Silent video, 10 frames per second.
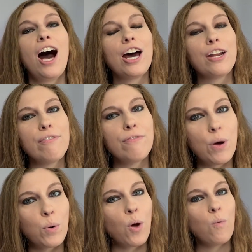on a
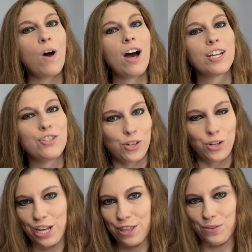photo walk
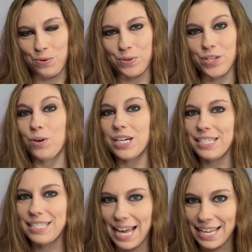journey through
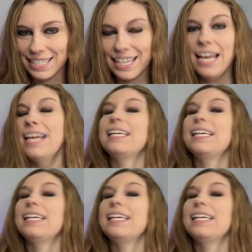your desk.